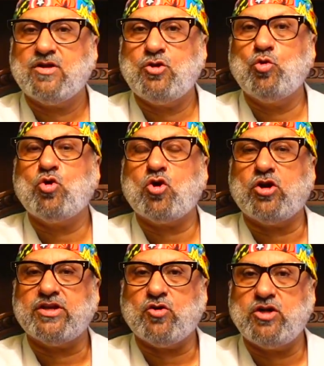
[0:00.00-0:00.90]

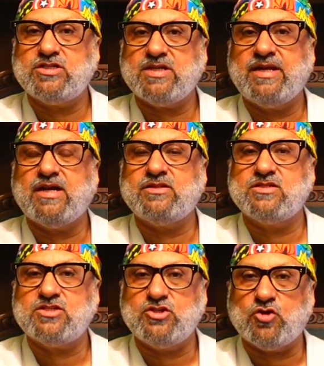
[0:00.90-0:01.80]
glucocorticoids, and
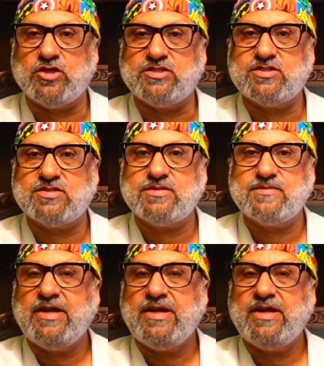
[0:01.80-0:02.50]
other steroids.